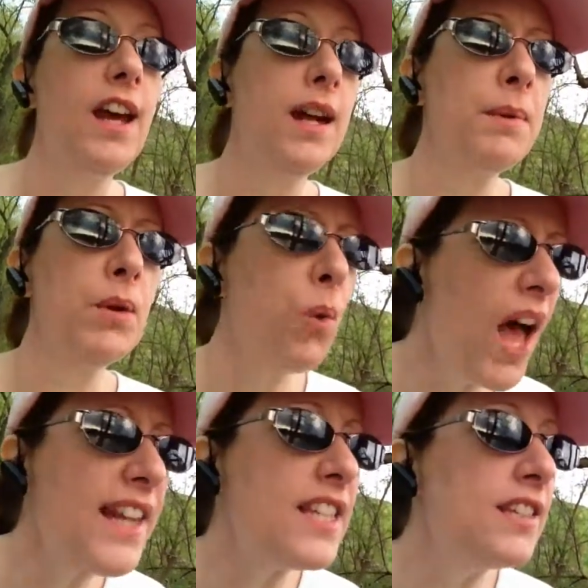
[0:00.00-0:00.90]
and I'm like,
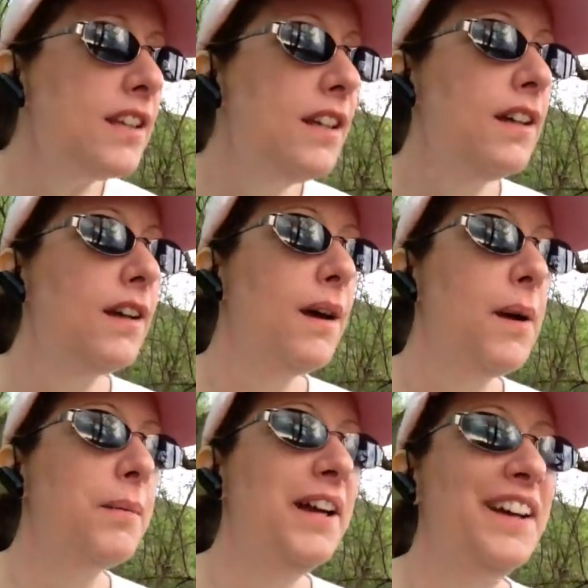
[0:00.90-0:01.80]
what?
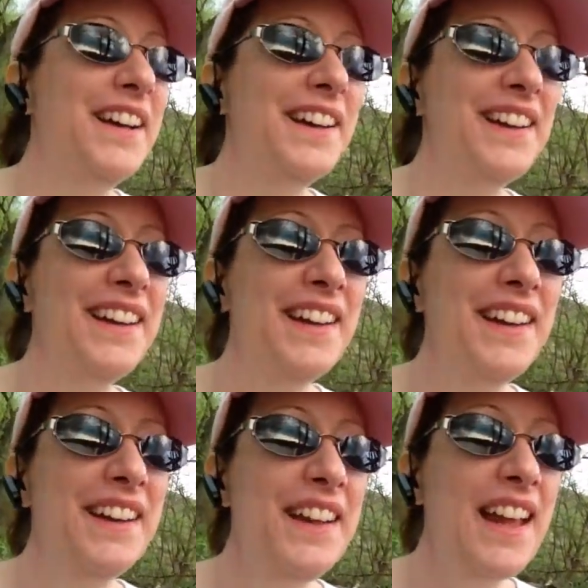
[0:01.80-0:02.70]

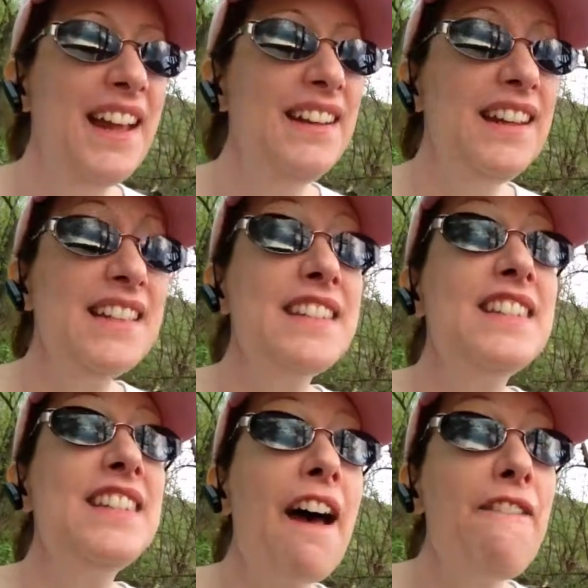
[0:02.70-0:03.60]
And it's
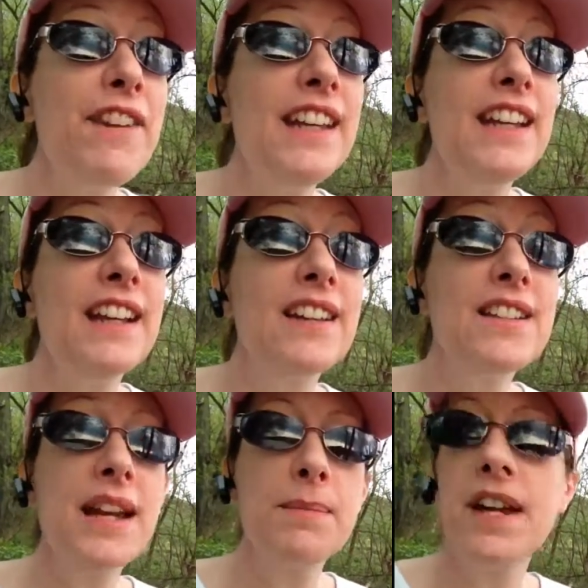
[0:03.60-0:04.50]
deafening
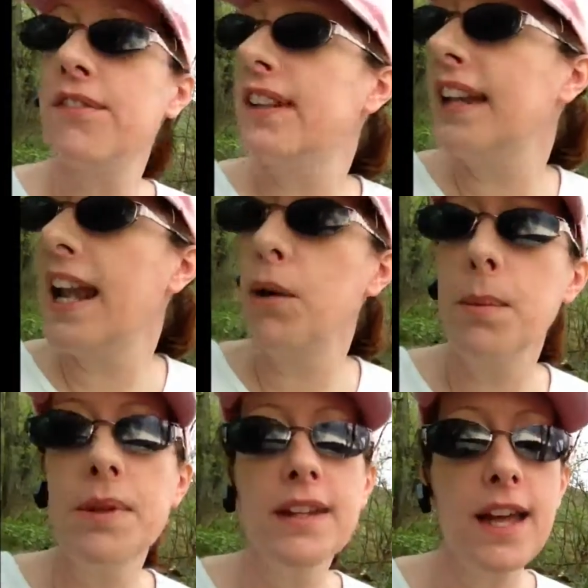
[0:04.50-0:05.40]
this time, deafening. And I
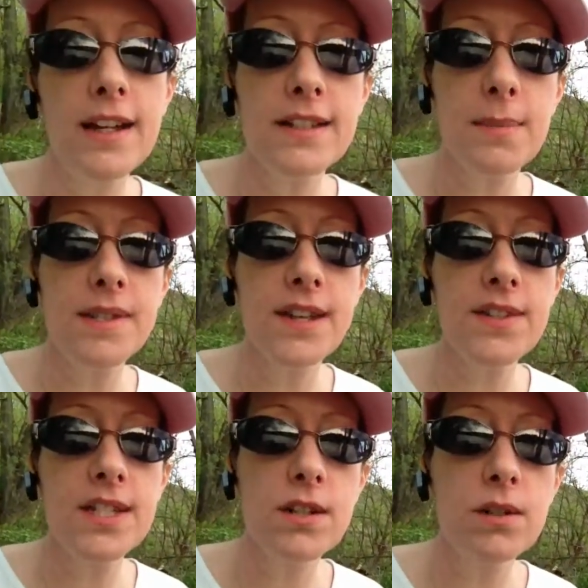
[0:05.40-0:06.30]
remember the last time the
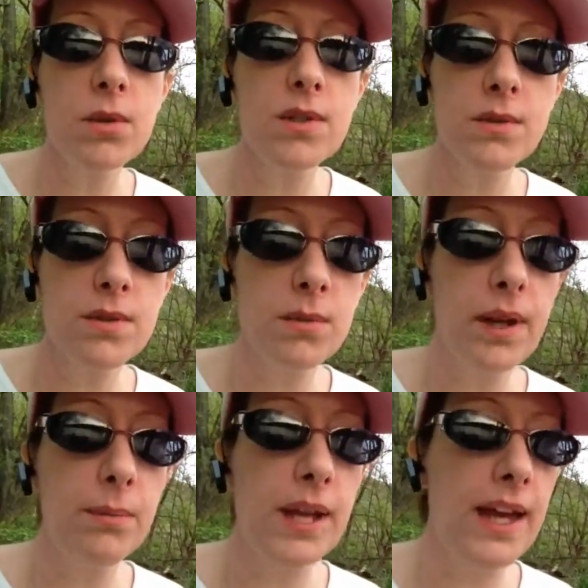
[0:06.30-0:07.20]
17-year locust was
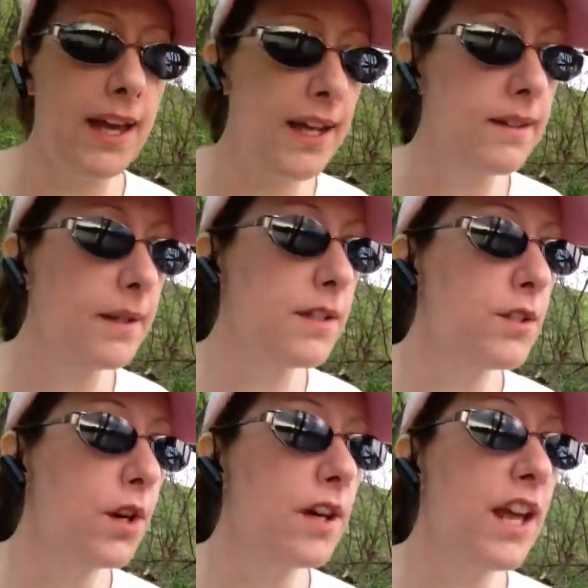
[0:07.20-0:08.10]
around, I had a
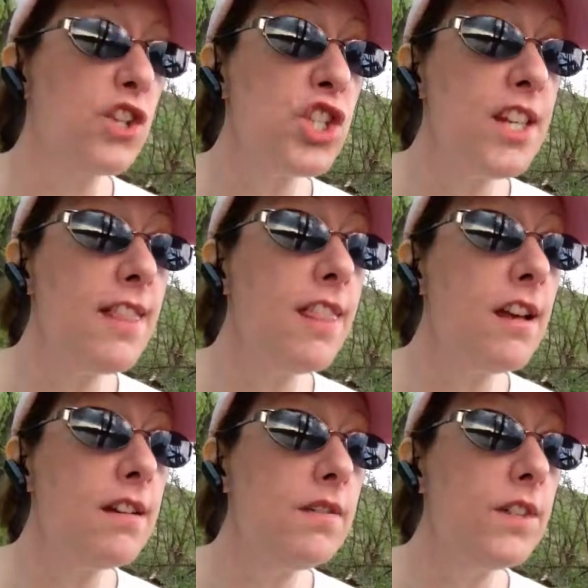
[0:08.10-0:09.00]
dog, and she
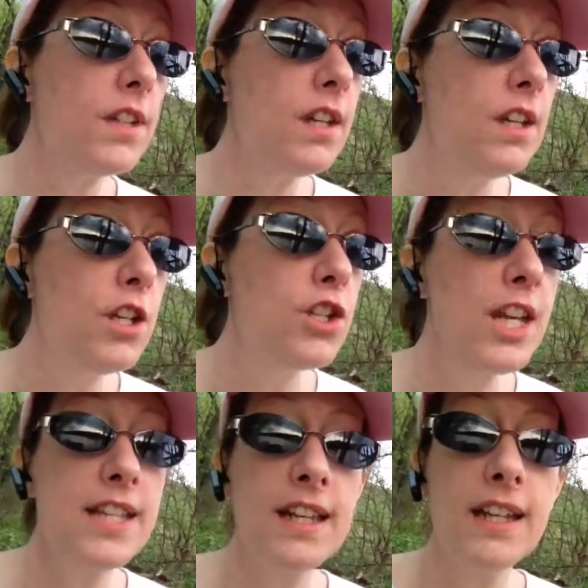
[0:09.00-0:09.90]
loved
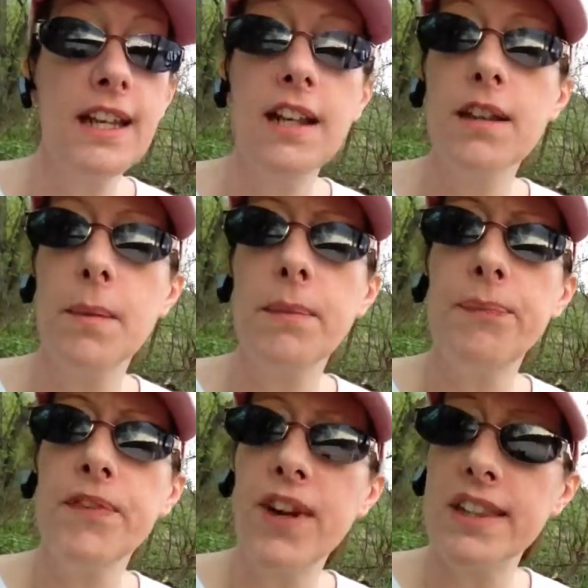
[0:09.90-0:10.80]
chasing and eating them.
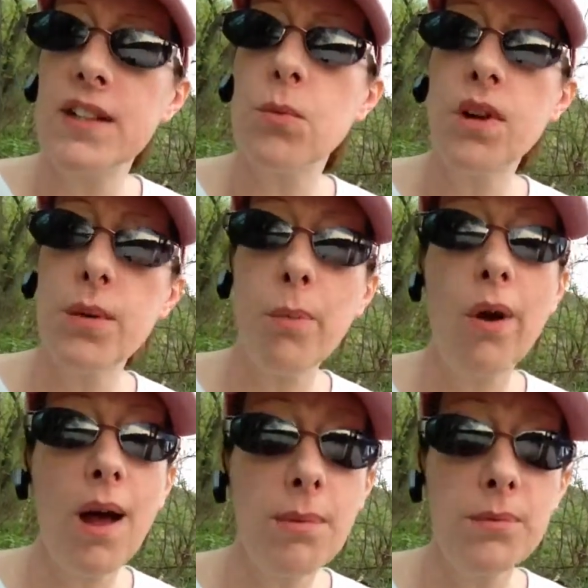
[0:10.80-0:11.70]
In fact, that's one of the
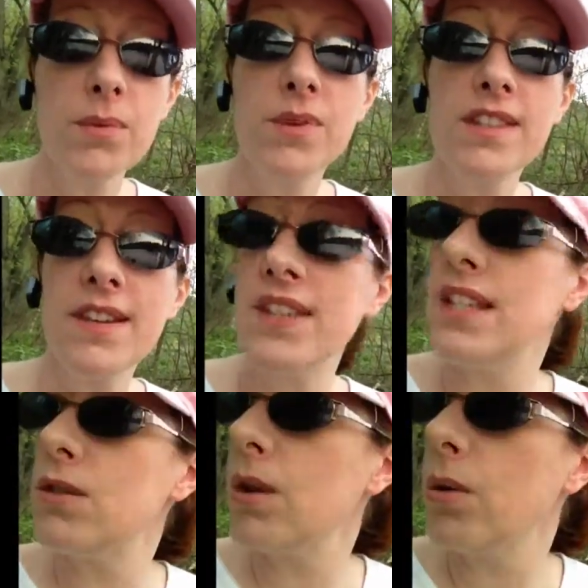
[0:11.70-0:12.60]
problems with the
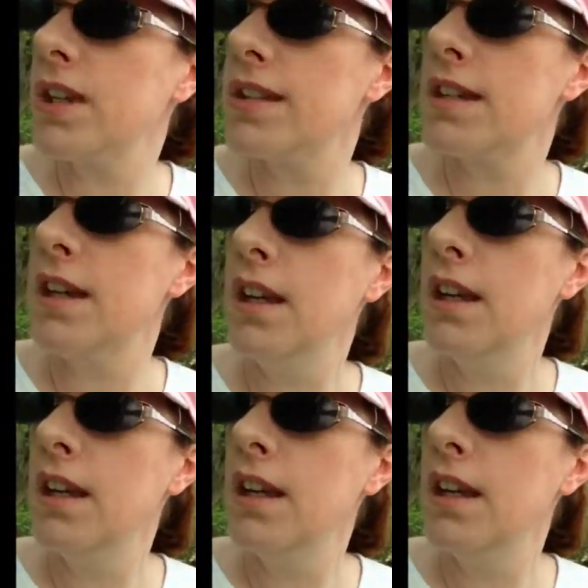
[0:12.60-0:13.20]
17-year locust,